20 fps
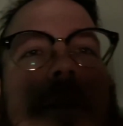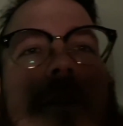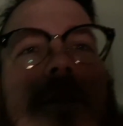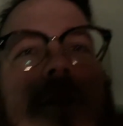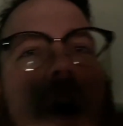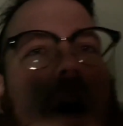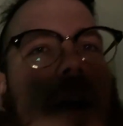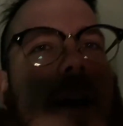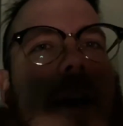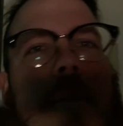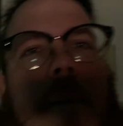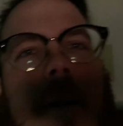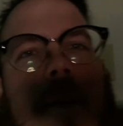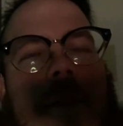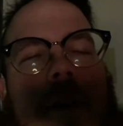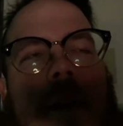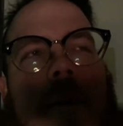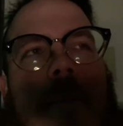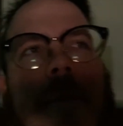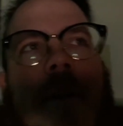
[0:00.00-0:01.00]
talking about
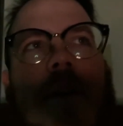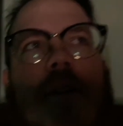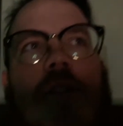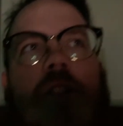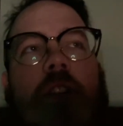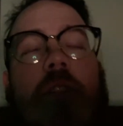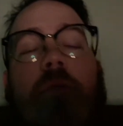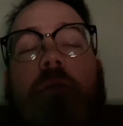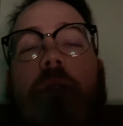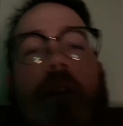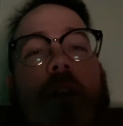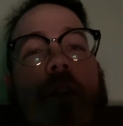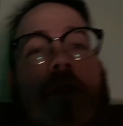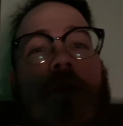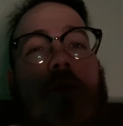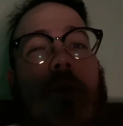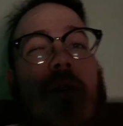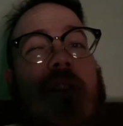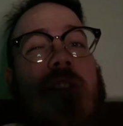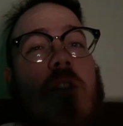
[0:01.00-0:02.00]
them because she really
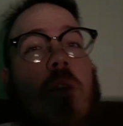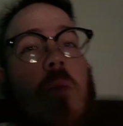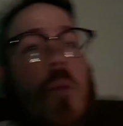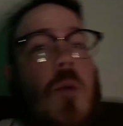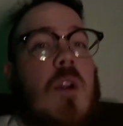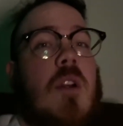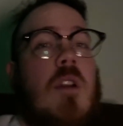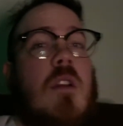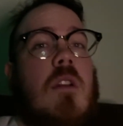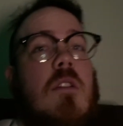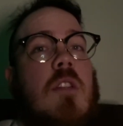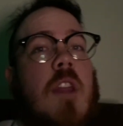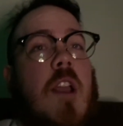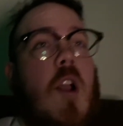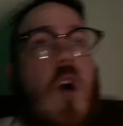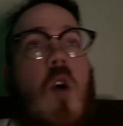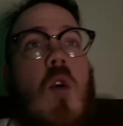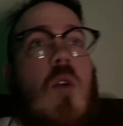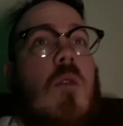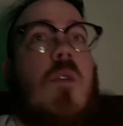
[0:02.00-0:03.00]
enjoys their work. Like,
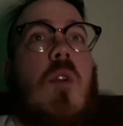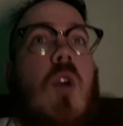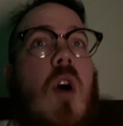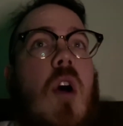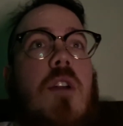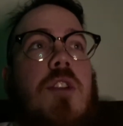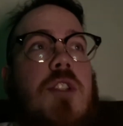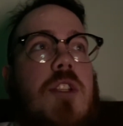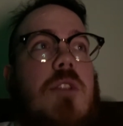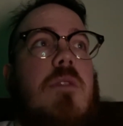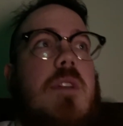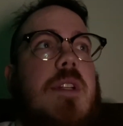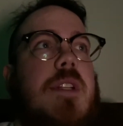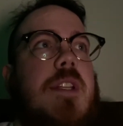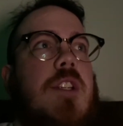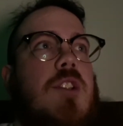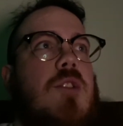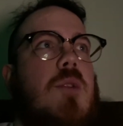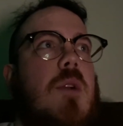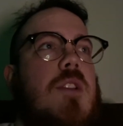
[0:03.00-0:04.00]
overall, she really
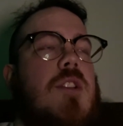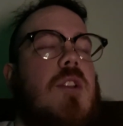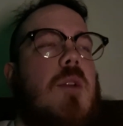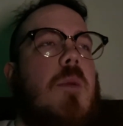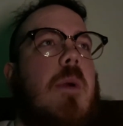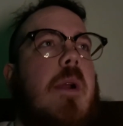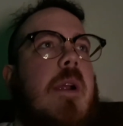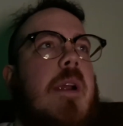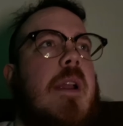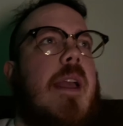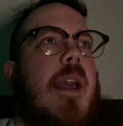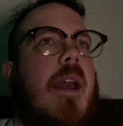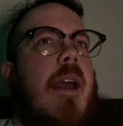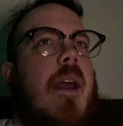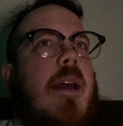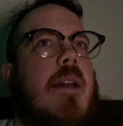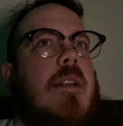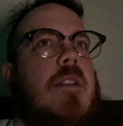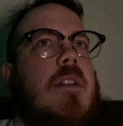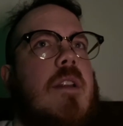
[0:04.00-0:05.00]
enjoys their work.
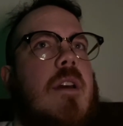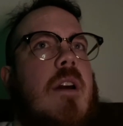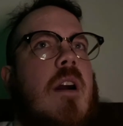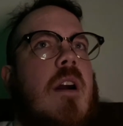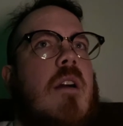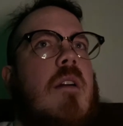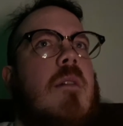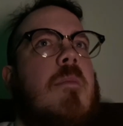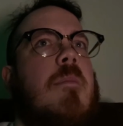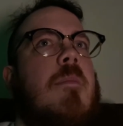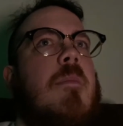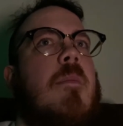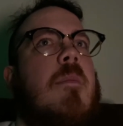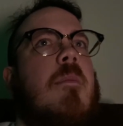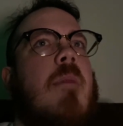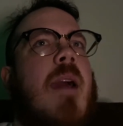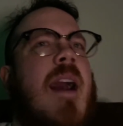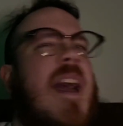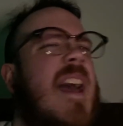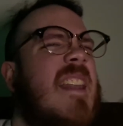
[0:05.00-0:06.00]
And
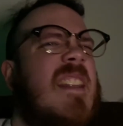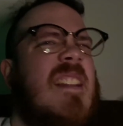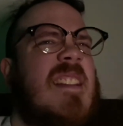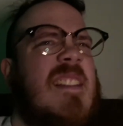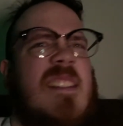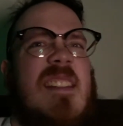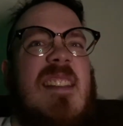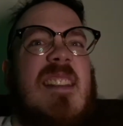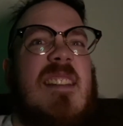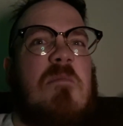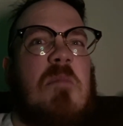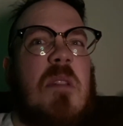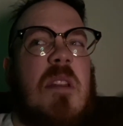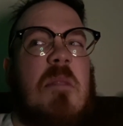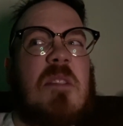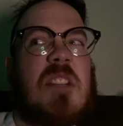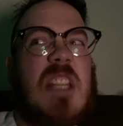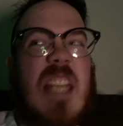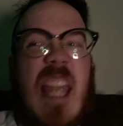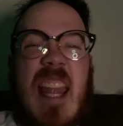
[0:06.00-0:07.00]
I hadn't seen pretty
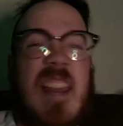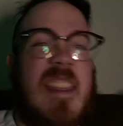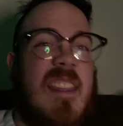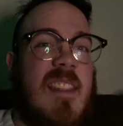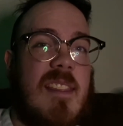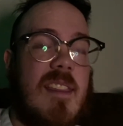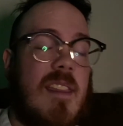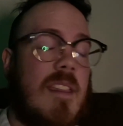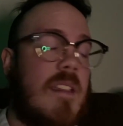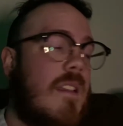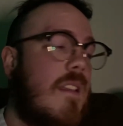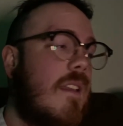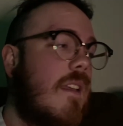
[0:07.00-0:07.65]
much anything.